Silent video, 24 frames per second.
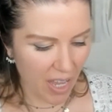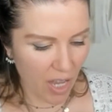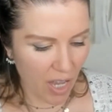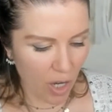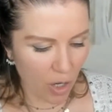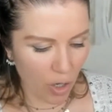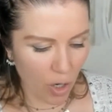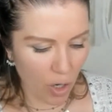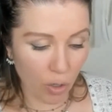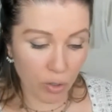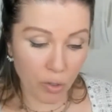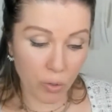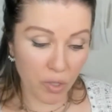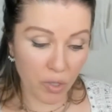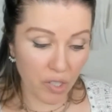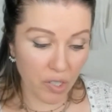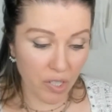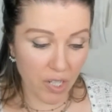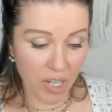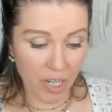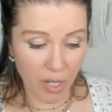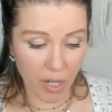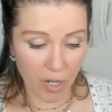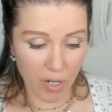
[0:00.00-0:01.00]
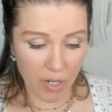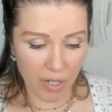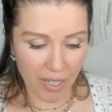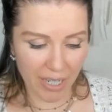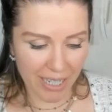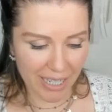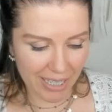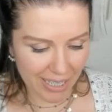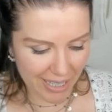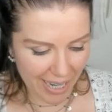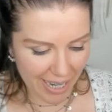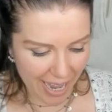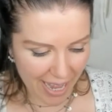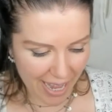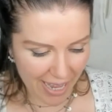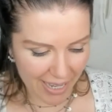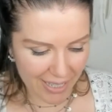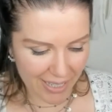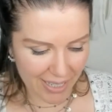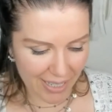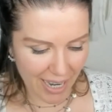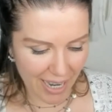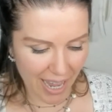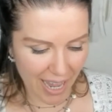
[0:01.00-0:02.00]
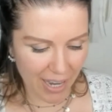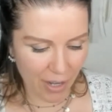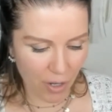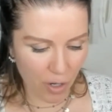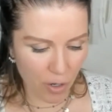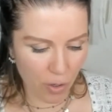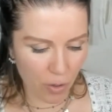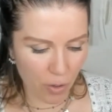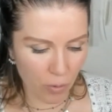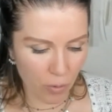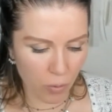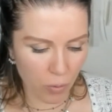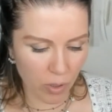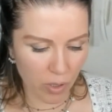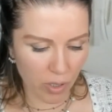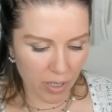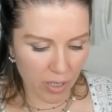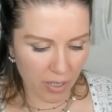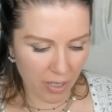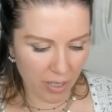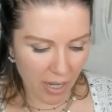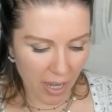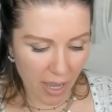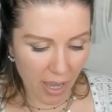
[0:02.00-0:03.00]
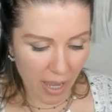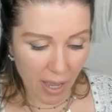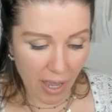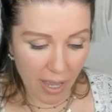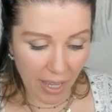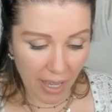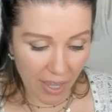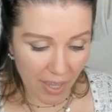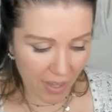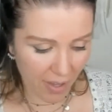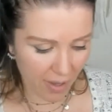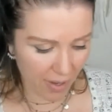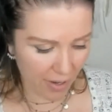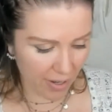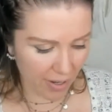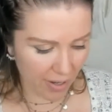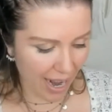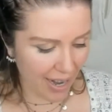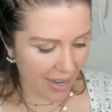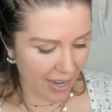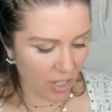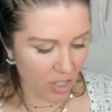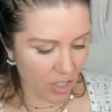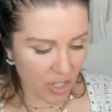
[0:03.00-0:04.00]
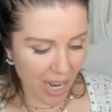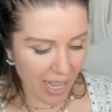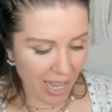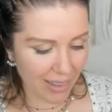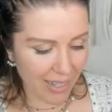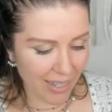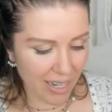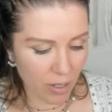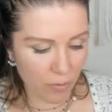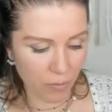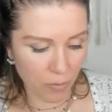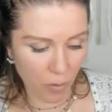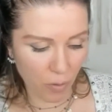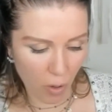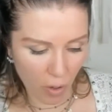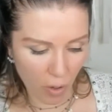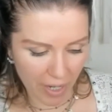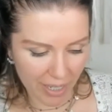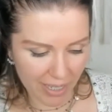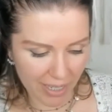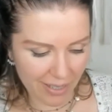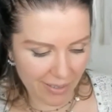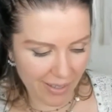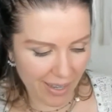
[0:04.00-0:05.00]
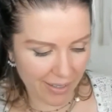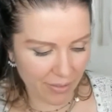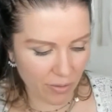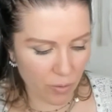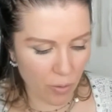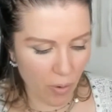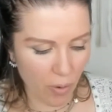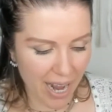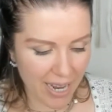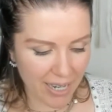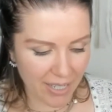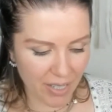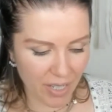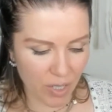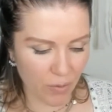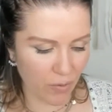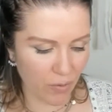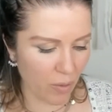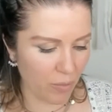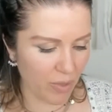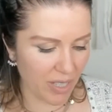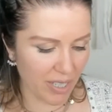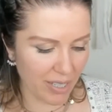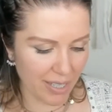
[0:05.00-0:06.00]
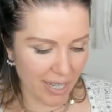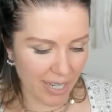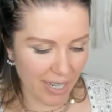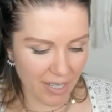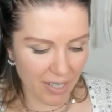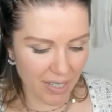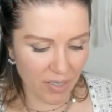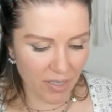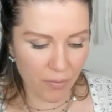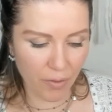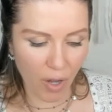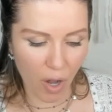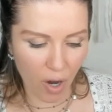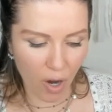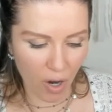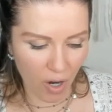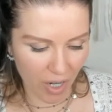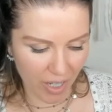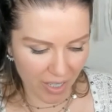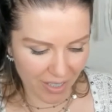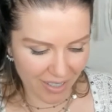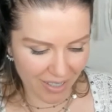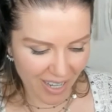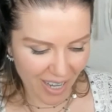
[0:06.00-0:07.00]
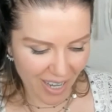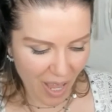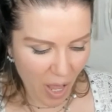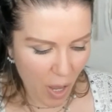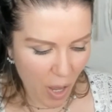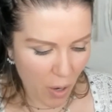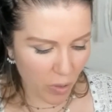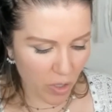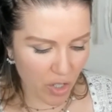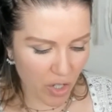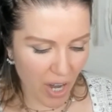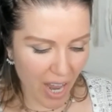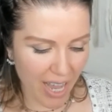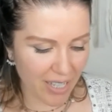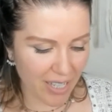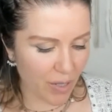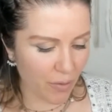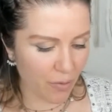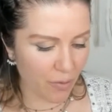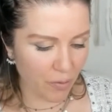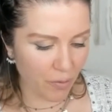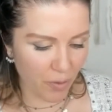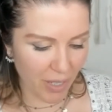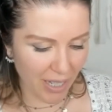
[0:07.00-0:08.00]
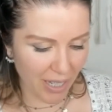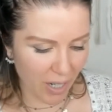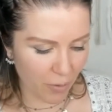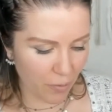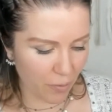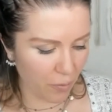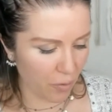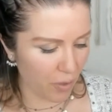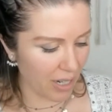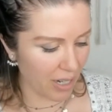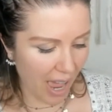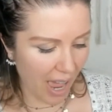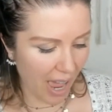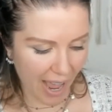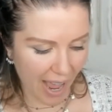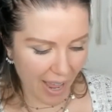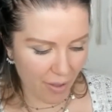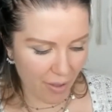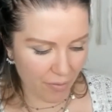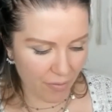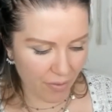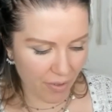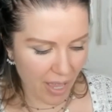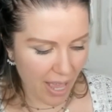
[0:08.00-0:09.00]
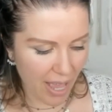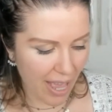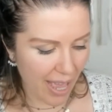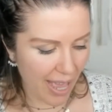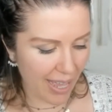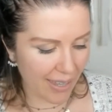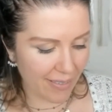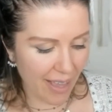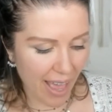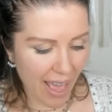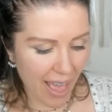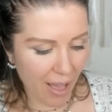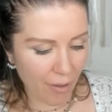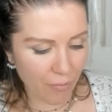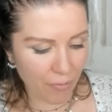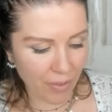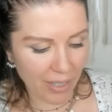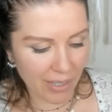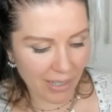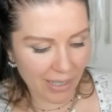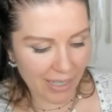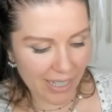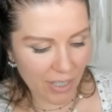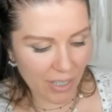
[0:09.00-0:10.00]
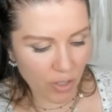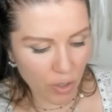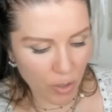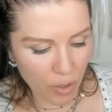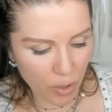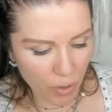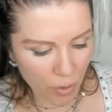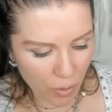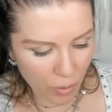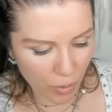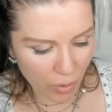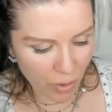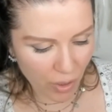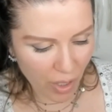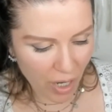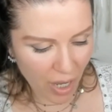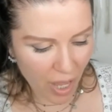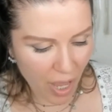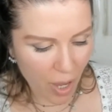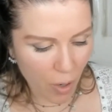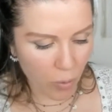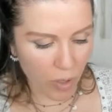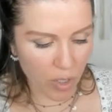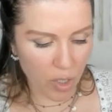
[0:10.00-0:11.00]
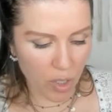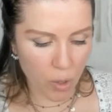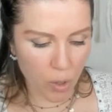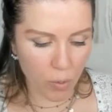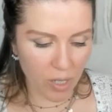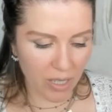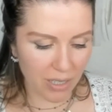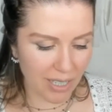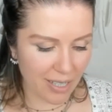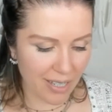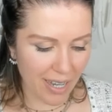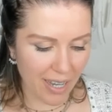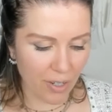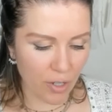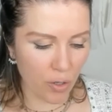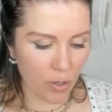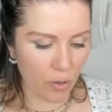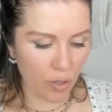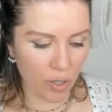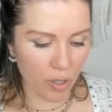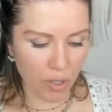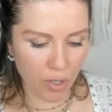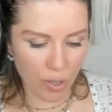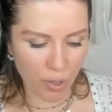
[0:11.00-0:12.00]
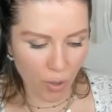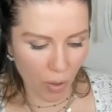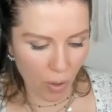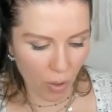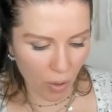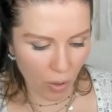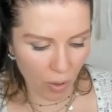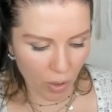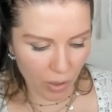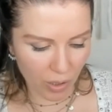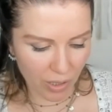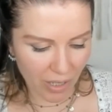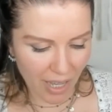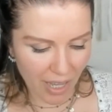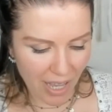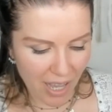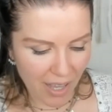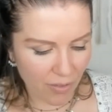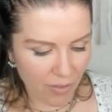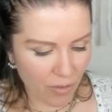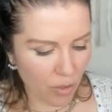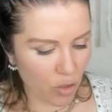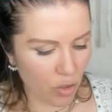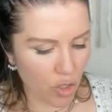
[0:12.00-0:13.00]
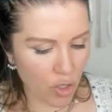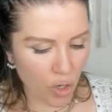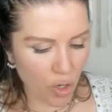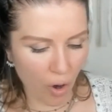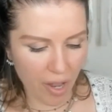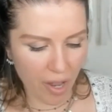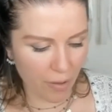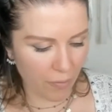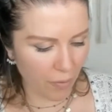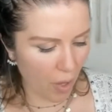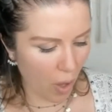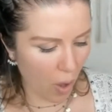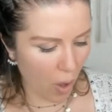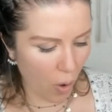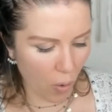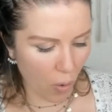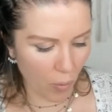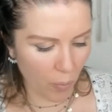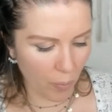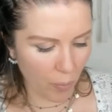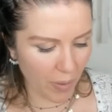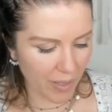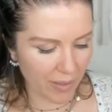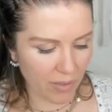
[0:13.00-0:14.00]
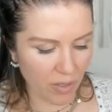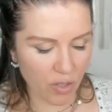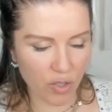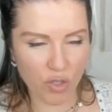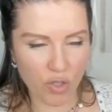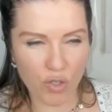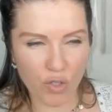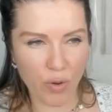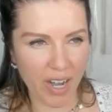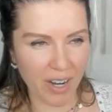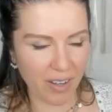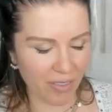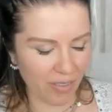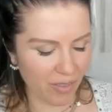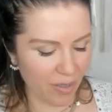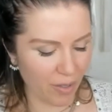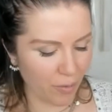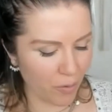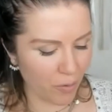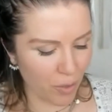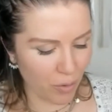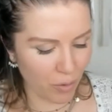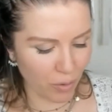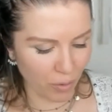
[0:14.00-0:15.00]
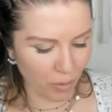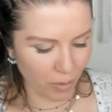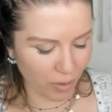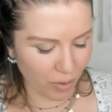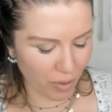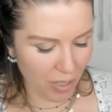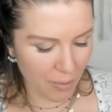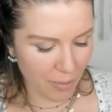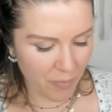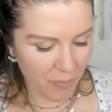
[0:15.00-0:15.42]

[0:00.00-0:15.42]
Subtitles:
Go to see her, he said, and you would hear an angelic voice that rises from a sensitive heart, which has a feeling for life, and a heavenly tune which will send your soul the joy of hope and the strength of youth.